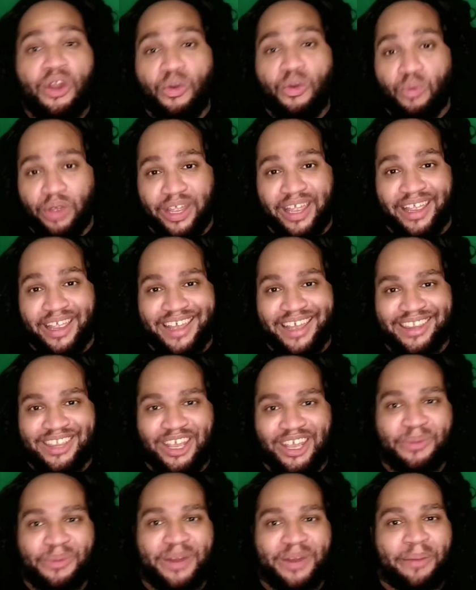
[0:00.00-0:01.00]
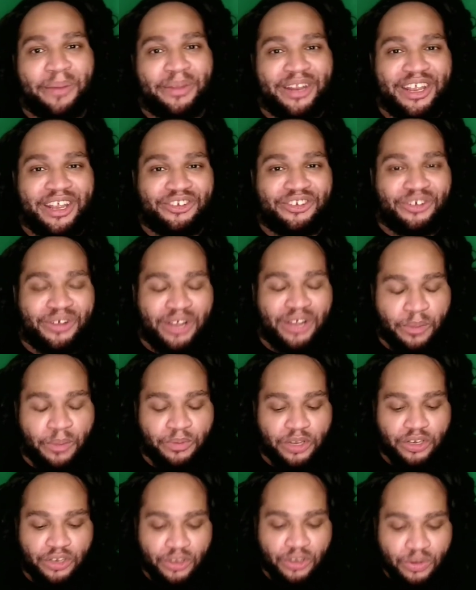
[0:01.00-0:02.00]
We can get there, but I'm going to need your help
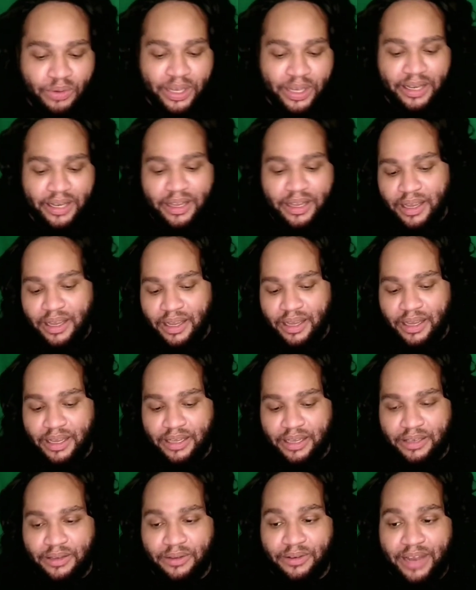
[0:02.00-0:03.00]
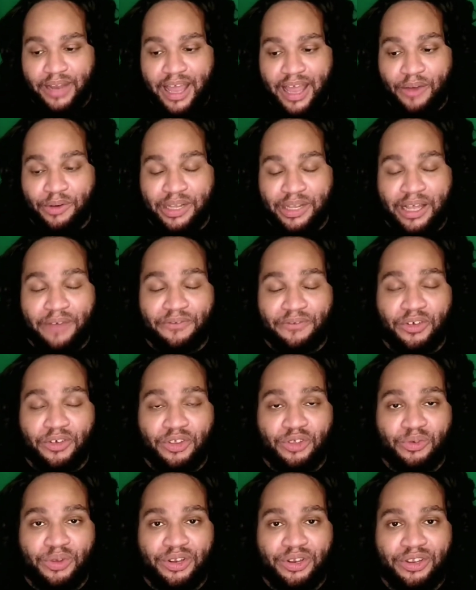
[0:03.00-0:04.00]
to do it. And so now, without
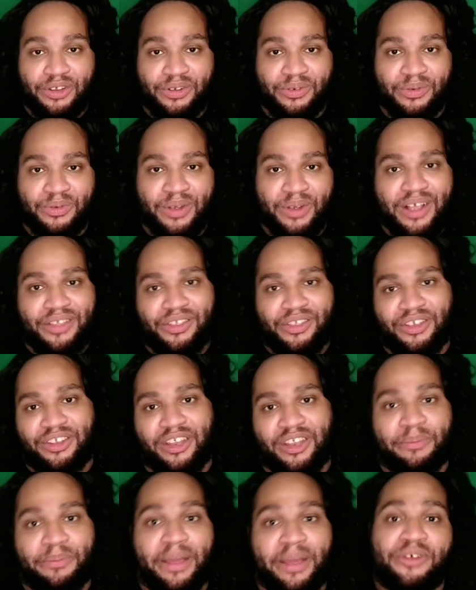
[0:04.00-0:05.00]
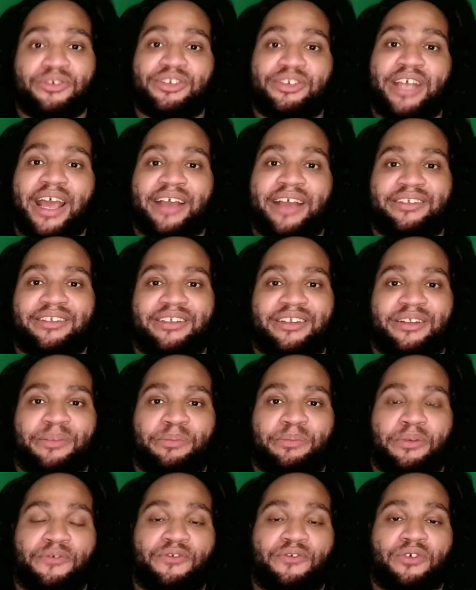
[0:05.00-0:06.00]
further ado, this is Michael Jackson
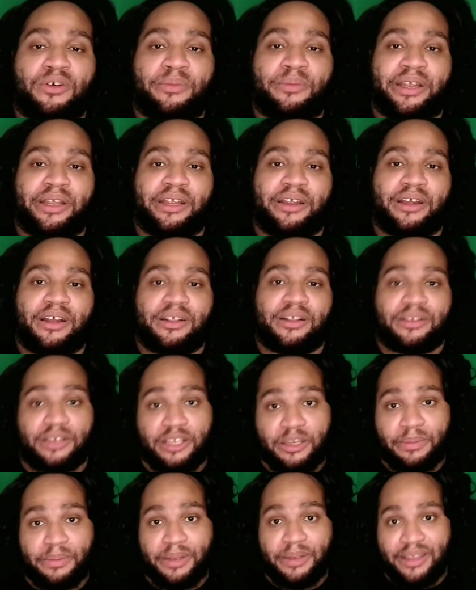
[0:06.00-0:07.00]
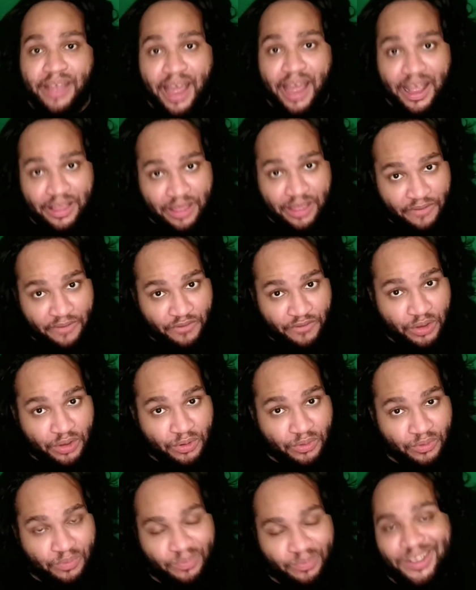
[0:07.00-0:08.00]
performing Elizabeth, I Love You,
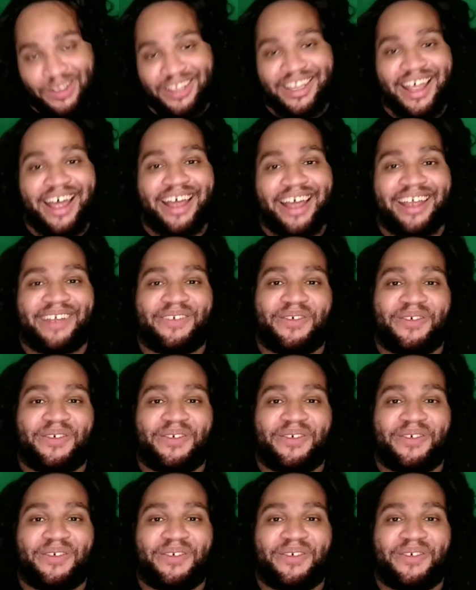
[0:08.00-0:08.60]
live.